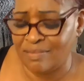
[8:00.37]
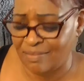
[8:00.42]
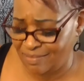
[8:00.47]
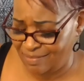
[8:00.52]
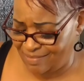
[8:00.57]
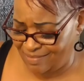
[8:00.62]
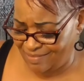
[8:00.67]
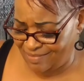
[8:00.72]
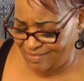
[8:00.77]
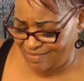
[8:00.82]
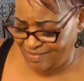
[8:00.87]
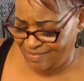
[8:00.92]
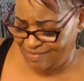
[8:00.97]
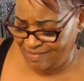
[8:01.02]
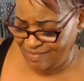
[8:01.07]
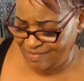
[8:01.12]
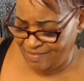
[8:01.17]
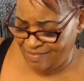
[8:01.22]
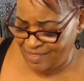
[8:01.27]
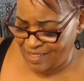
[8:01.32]

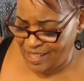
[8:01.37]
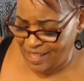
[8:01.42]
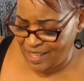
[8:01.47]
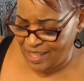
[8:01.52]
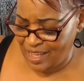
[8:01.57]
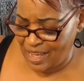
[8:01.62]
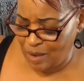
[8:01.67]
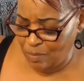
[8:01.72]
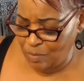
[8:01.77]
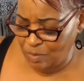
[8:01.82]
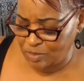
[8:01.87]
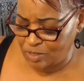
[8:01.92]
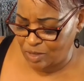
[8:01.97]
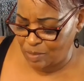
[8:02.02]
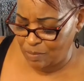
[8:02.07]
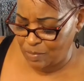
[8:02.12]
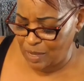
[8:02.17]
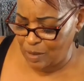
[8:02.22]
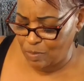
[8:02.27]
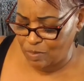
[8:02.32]
I want
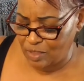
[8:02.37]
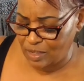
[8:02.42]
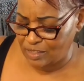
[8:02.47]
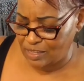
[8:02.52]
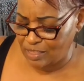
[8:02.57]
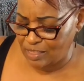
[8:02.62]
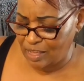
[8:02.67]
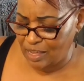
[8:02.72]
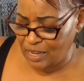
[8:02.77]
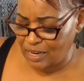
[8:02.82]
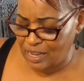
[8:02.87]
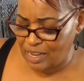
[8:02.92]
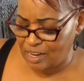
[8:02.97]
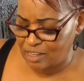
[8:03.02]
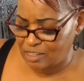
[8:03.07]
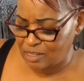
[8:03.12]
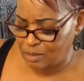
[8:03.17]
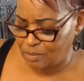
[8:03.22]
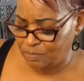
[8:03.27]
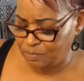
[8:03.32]
some meat with this. I think I
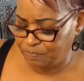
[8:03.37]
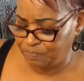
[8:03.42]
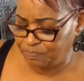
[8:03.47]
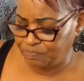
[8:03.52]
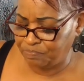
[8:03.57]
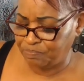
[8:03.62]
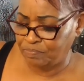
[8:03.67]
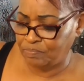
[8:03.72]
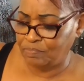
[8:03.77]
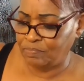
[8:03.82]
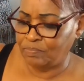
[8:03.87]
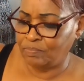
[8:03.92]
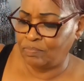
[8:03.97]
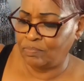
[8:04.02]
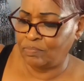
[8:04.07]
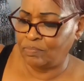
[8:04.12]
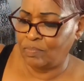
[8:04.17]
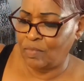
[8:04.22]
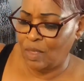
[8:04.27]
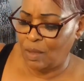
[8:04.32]
needed some,
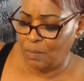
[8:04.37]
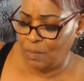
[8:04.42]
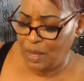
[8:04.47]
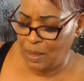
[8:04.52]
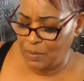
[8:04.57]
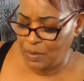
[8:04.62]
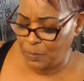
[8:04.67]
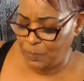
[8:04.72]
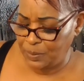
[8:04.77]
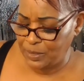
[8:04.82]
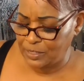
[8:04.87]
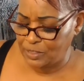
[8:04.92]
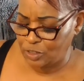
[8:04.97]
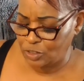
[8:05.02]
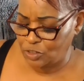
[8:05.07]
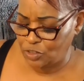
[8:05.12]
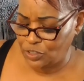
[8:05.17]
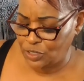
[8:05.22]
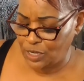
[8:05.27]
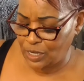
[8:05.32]
maybe a piece
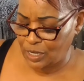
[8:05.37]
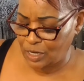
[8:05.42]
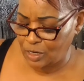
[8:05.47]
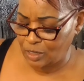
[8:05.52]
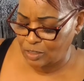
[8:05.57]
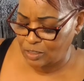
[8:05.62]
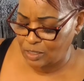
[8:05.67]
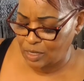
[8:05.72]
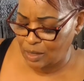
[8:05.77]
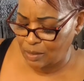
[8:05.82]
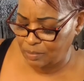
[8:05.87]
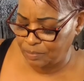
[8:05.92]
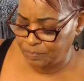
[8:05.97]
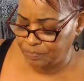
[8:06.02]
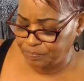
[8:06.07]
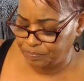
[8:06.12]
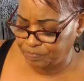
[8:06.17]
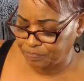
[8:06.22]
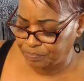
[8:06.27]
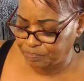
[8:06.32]
of chicken or something.